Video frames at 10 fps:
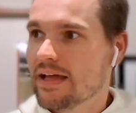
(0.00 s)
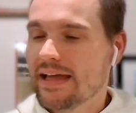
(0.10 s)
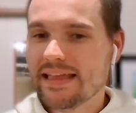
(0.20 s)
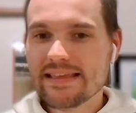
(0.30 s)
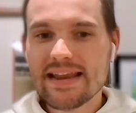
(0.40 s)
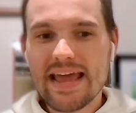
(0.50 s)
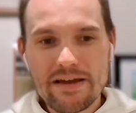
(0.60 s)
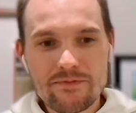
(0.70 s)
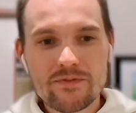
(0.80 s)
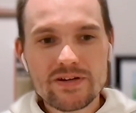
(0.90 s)
And then
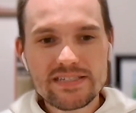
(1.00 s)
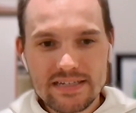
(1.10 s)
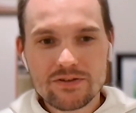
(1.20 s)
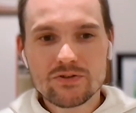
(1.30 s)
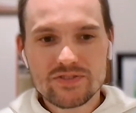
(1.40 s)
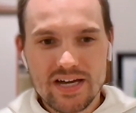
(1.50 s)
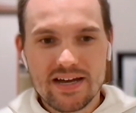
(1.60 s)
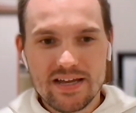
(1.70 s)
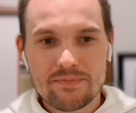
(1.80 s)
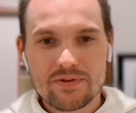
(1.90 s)
every single
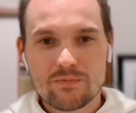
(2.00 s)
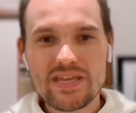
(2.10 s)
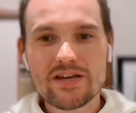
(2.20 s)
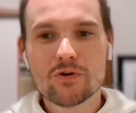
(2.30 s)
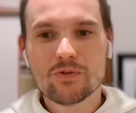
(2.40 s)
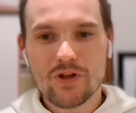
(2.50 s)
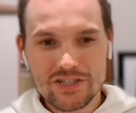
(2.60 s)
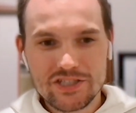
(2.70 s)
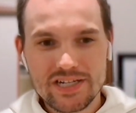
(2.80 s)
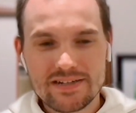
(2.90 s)
time we go
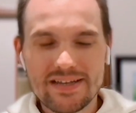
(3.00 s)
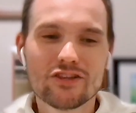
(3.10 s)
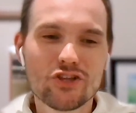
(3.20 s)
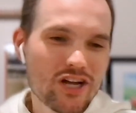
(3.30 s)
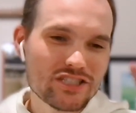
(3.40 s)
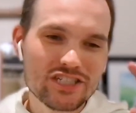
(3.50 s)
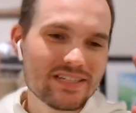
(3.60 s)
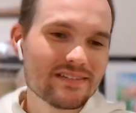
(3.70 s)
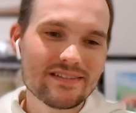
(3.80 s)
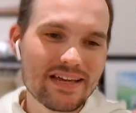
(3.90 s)
launch it, and launch
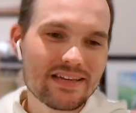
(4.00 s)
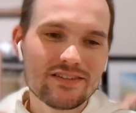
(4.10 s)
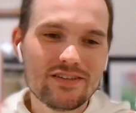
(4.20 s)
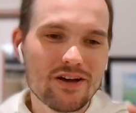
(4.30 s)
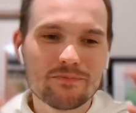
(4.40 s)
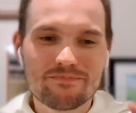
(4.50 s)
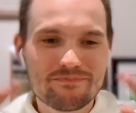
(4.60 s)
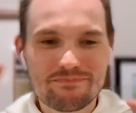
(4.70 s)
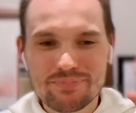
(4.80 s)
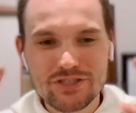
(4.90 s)
can
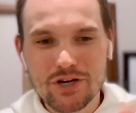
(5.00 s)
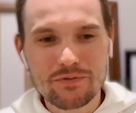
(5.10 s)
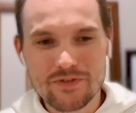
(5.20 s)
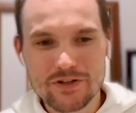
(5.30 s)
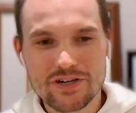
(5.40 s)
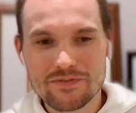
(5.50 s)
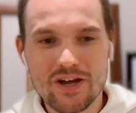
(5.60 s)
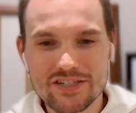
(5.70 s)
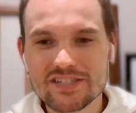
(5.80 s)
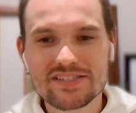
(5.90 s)
put your own version of
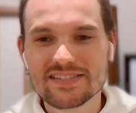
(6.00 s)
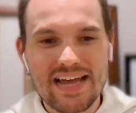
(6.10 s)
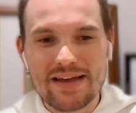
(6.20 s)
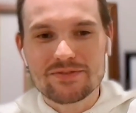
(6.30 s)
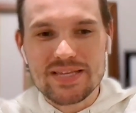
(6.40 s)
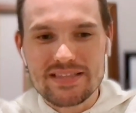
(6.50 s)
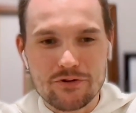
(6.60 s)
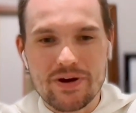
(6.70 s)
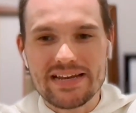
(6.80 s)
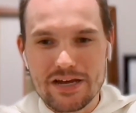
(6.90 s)
launch. This doesn't have to be the
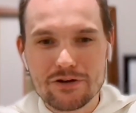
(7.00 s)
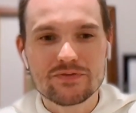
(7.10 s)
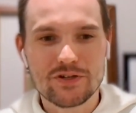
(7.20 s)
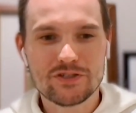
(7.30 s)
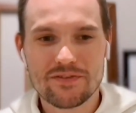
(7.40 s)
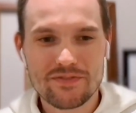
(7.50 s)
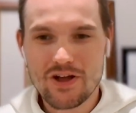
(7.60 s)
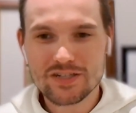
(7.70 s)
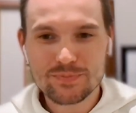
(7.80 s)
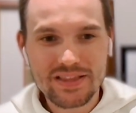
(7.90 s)
grandiose version of
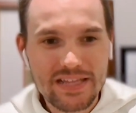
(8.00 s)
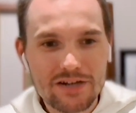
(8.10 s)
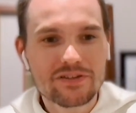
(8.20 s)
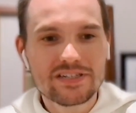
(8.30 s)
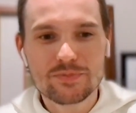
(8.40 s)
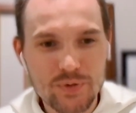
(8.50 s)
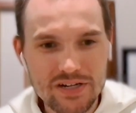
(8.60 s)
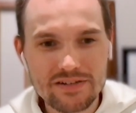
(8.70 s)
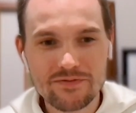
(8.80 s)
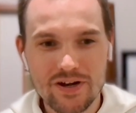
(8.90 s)
launch, but literally just put
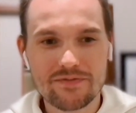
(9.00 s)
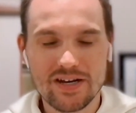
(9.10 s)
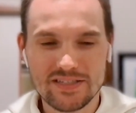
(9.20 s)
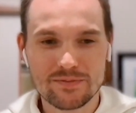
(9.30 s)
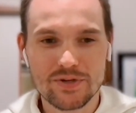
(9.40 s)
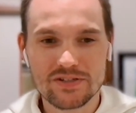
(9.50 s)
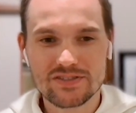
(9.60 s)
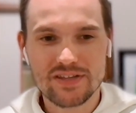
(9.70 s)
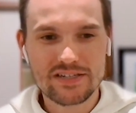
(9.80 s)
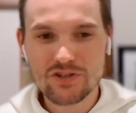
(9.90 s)
it in front of
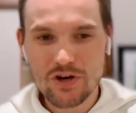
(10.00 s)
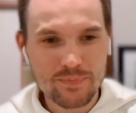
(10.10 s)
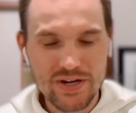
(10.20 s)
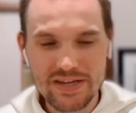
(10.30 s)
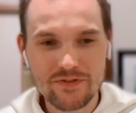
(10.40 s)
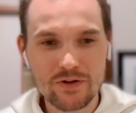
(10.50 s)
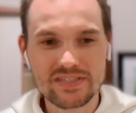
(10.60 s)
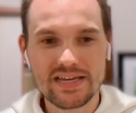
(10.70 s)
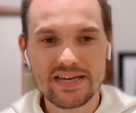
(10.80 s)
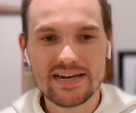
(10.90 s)
customers, like start bringing
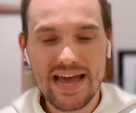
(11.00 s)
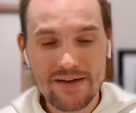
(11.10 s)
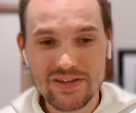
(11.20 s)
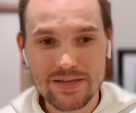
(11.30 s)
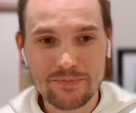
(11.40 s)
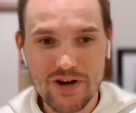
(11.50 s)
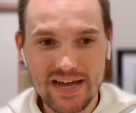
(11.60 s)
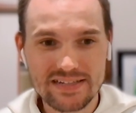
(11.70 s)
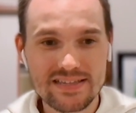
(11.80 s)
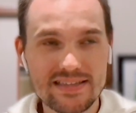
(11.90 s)
folks in and having them
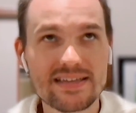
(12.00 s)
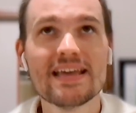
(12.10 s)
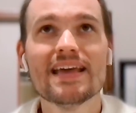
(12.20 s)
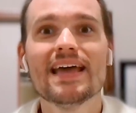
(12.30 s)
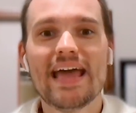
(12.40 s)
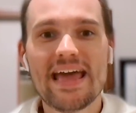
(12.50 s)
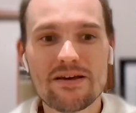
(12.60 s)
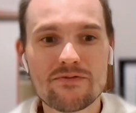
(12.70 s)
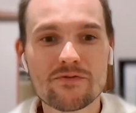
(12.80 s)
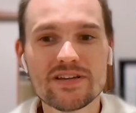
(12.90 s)
react to the thing.
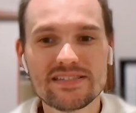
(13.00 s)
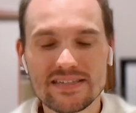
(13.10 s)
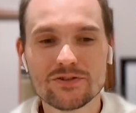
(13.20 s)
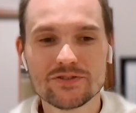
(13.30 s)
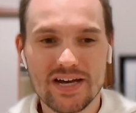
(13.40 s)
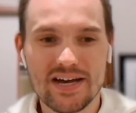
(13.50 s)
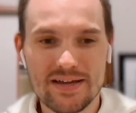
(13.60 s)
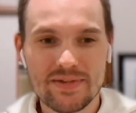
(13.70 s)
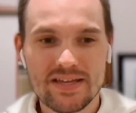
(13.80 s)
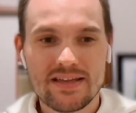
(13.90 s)
Every single
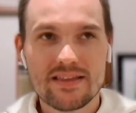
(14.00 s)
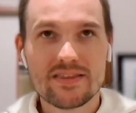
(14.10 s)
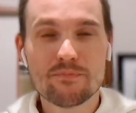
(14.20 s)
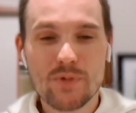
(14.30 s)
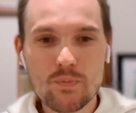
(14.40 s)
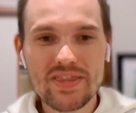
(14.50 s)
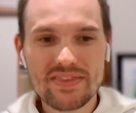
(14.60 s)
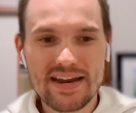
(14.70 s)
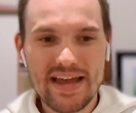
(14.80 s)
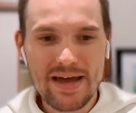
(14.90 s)
time, the moment
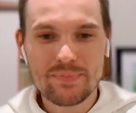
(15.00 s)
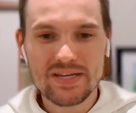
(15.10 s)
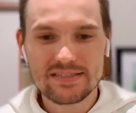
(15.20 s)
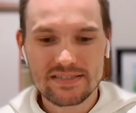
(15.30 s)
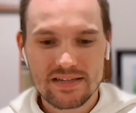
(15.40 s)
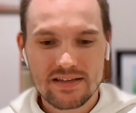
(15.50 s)
that happens,